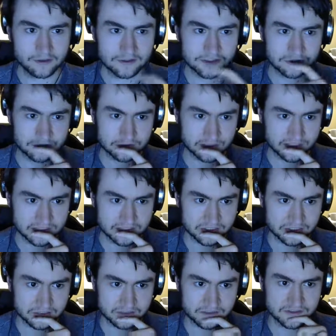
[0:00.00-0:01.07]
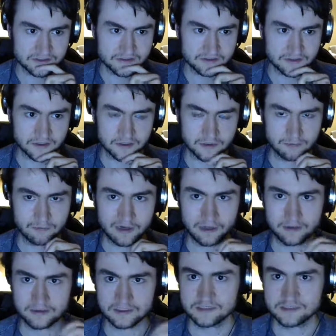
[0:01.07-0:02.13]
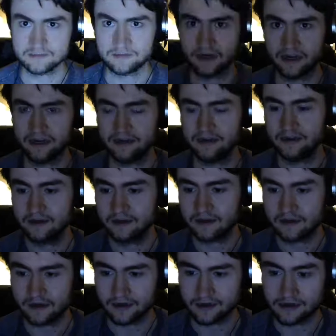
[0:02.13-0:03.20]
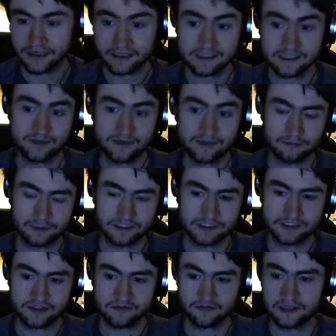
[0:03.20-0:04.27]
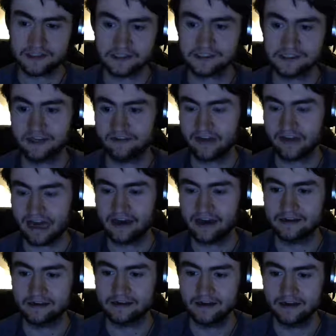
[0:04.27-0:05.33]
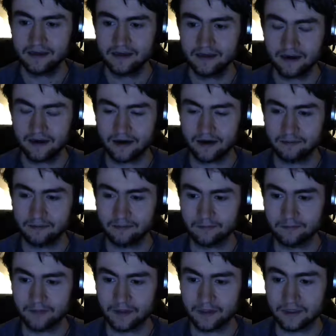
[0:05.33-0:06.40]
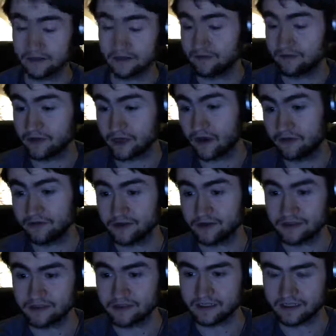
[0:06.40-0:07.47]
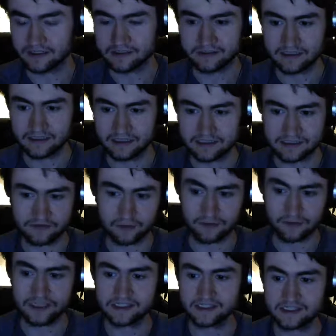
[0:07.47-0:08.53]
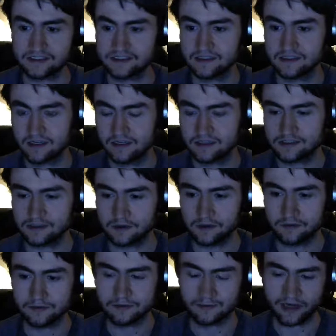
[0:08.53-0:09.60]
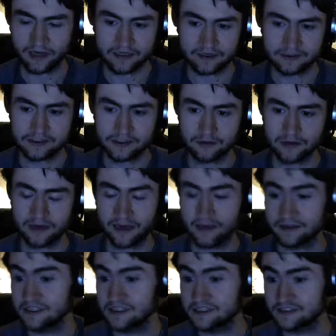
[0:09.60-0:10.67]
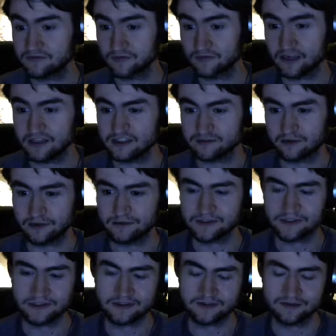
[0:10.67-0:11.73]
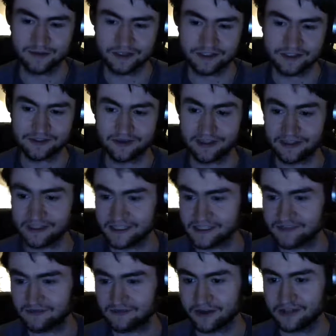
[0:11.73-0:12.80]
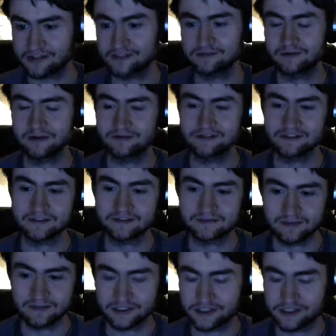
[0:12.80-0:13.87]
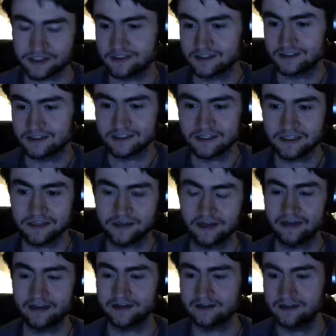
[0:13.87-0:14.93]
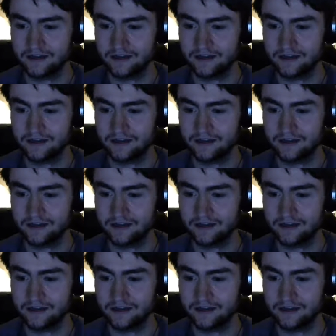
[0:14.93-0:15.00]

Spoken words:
then it also transitions well into my next beat, which is the friends that I've had living often in different places. So back in Arizona, I had these friends. When I was in Minnesota, I had these friends. When I was in Michigan, and here